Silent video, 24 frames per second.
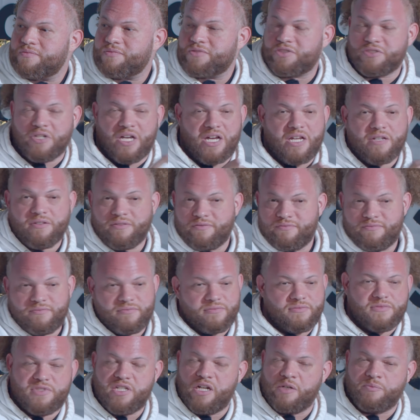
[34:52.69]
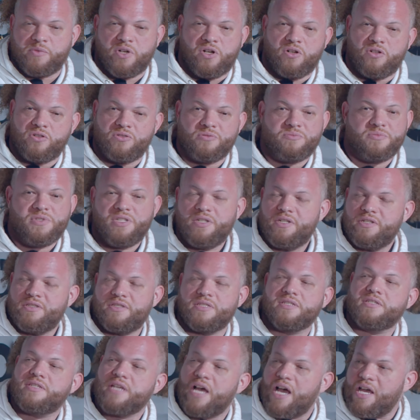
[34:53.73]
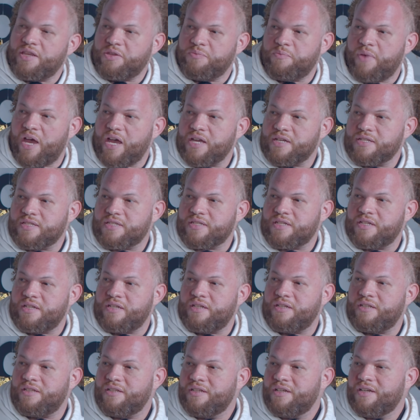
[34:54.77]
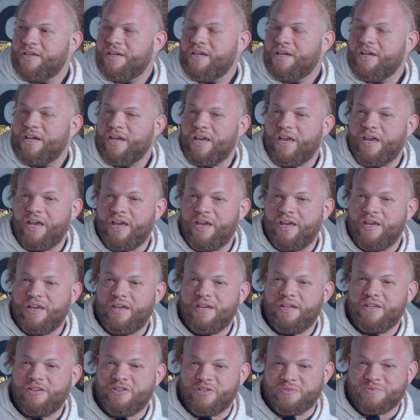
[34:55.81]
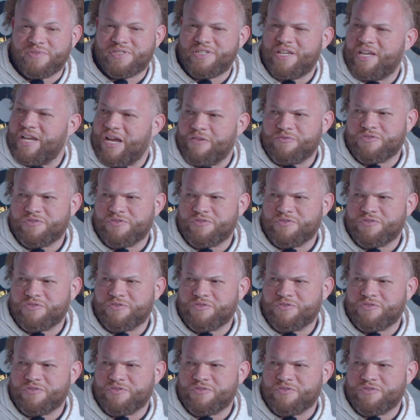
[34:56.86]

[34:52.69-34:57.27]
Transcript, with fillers: So right. I, come home, design the magazine, and you know what I'm saying?